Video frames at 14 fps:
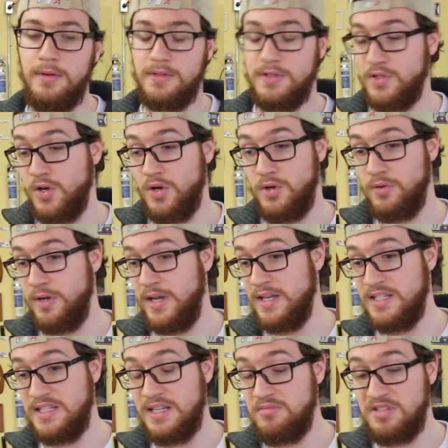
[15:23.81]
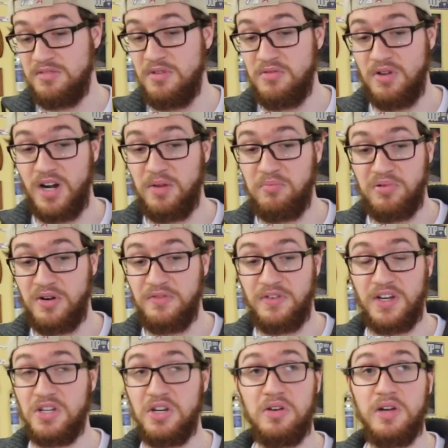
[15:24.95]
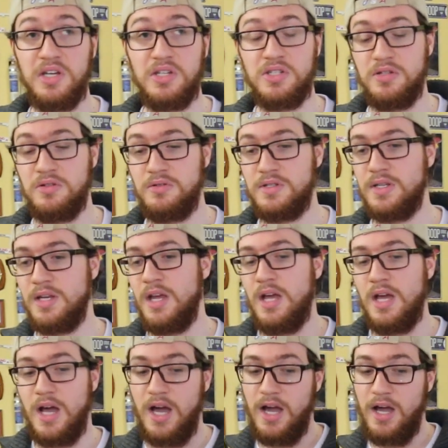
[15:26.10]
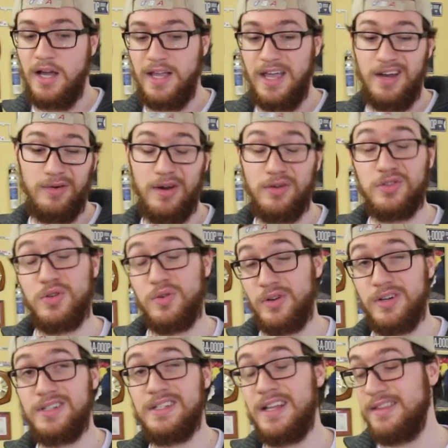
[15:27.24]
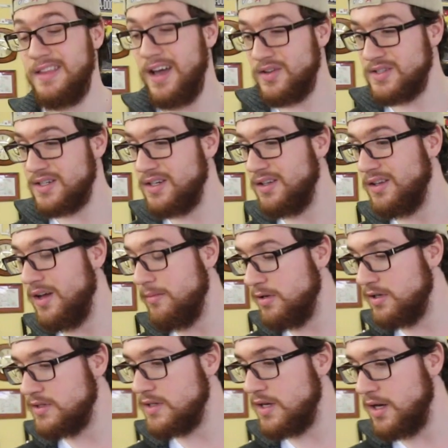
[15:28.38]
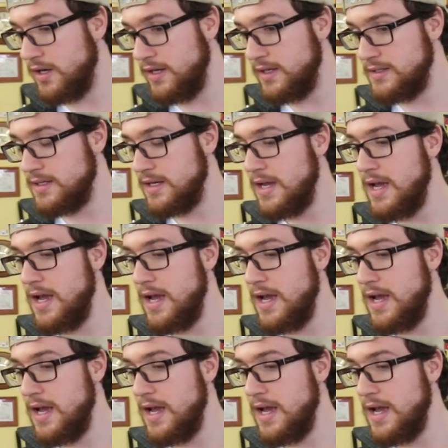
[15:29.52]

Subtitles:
So it seemed to be running perfect, no issues. Again, around 210,000 kilometers on it.